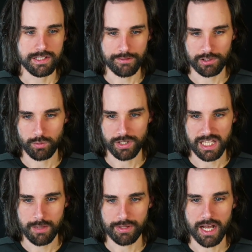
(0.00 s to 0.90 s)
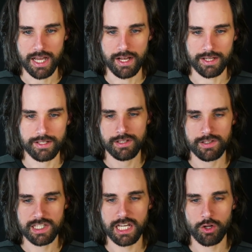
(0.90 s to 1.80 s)
definitely want to keep an eye on.
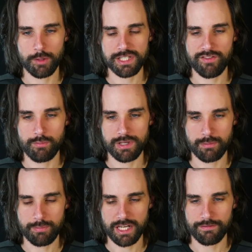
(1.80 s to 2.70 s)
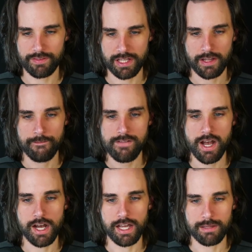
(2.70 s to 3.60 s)
Z K rollups have a big benefit uh,